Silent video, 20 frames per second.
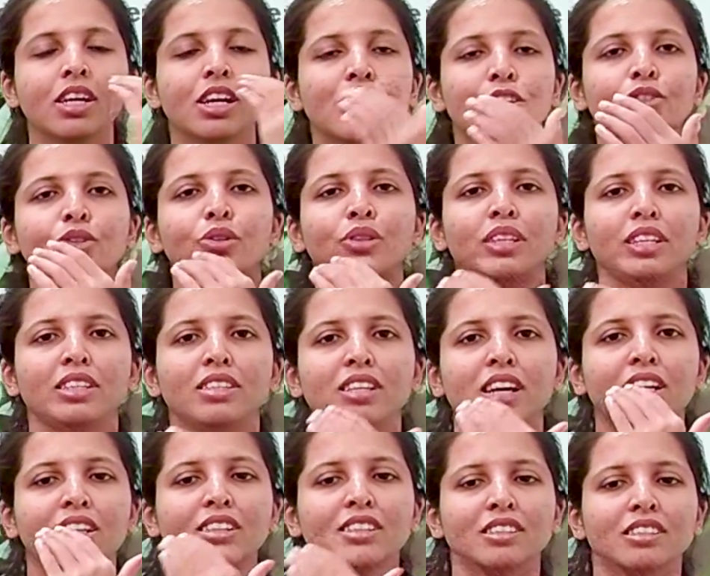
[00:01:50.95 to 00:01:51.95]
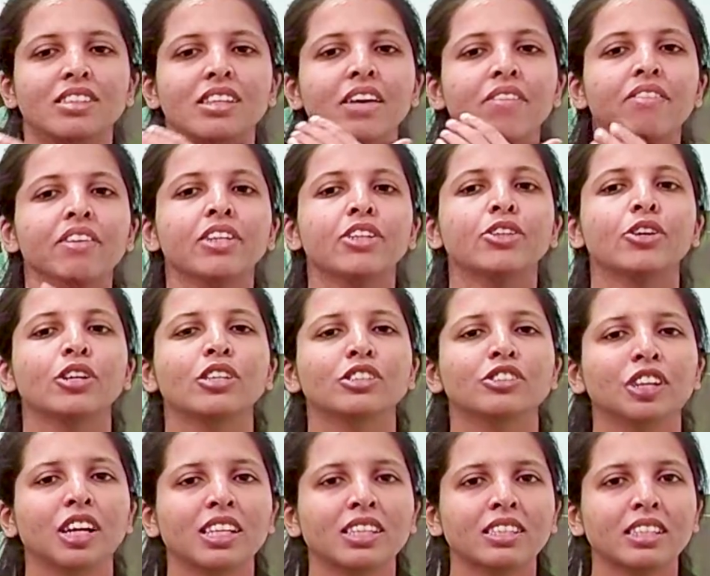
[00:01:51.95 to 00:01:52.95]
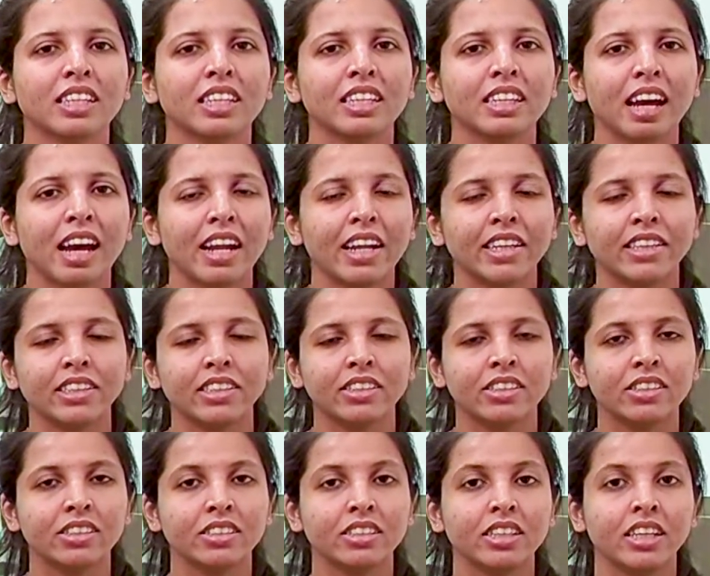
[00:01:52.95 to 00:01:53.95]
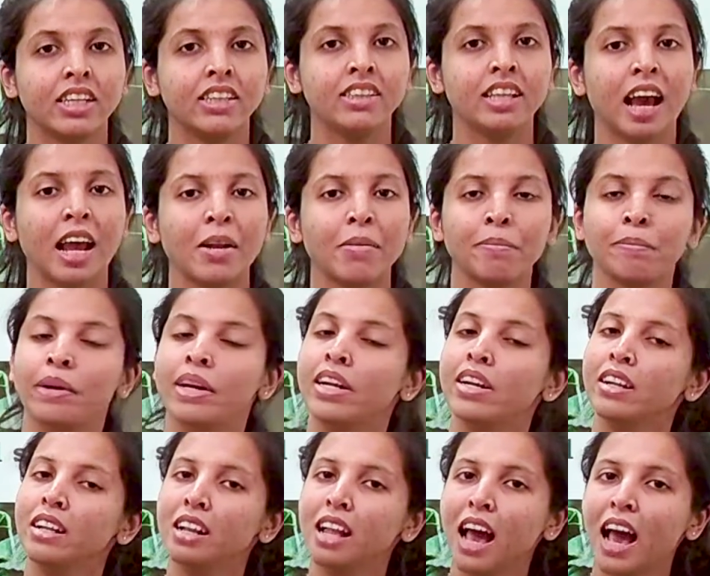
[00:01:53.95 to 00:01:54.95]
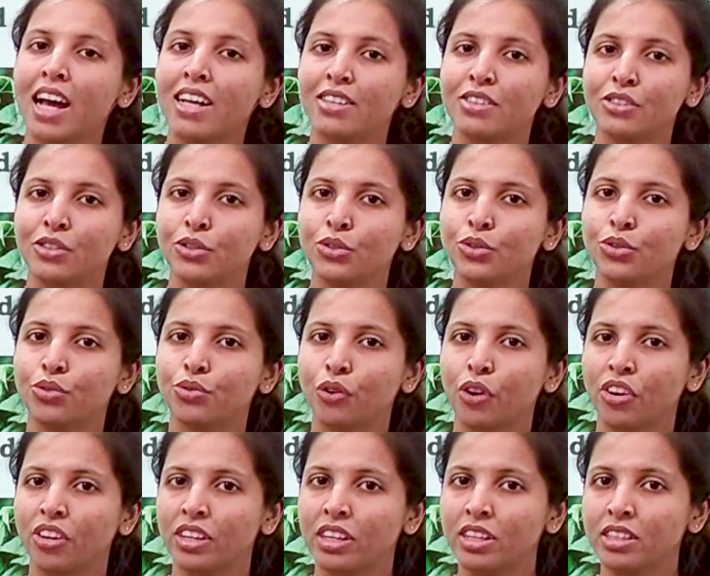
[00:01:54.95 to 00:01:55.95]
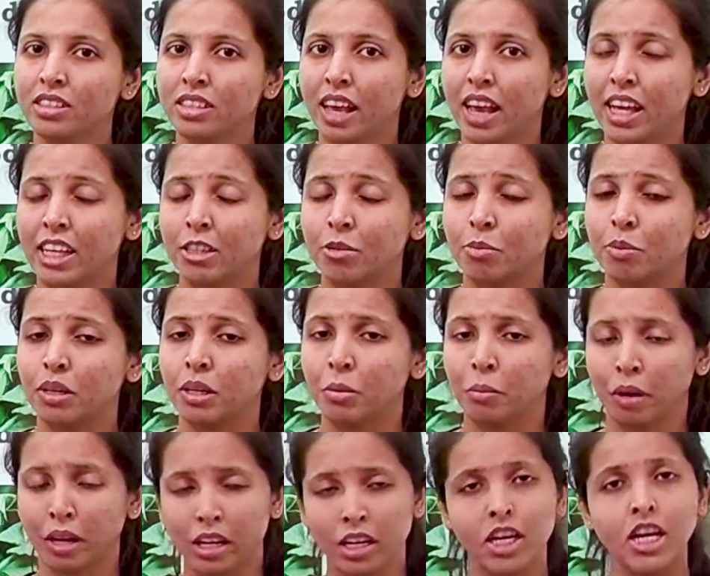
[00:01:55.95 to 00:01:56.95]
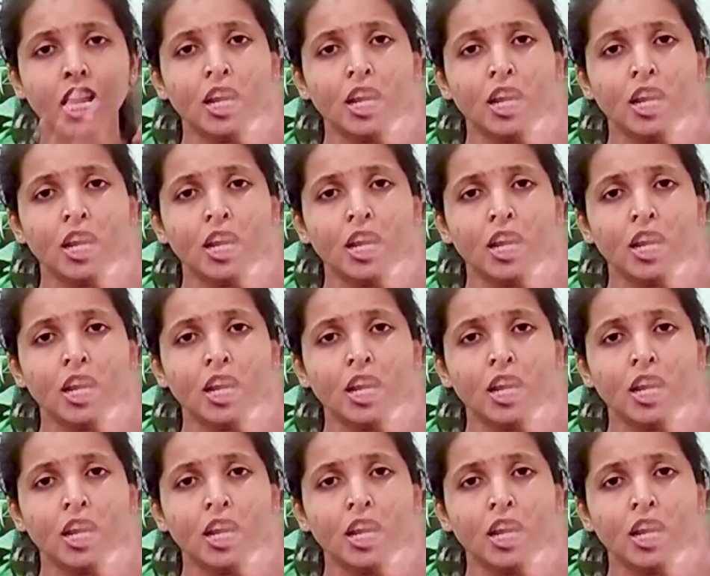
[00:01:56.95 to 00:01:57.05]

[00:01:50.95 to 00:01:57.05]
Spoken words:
So these are the 7 contrasting characteristics that Mendel has used for his experiment.